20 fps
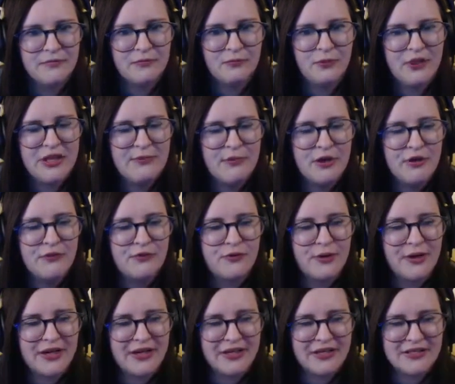Will he move
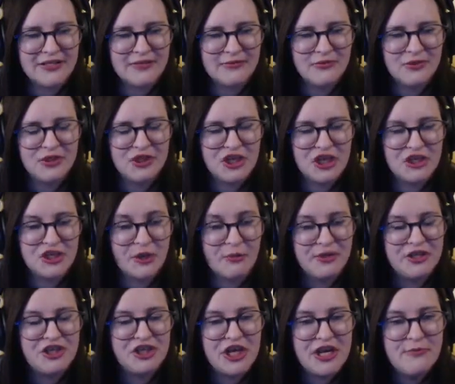quicker this? She, sorry,
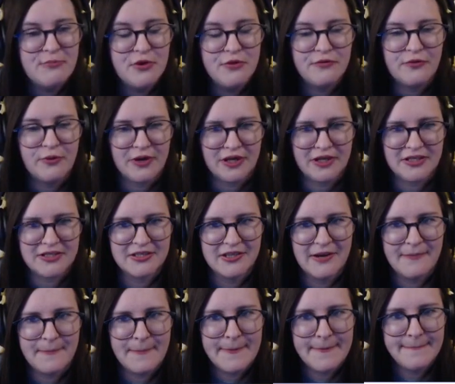she moved quicker this time.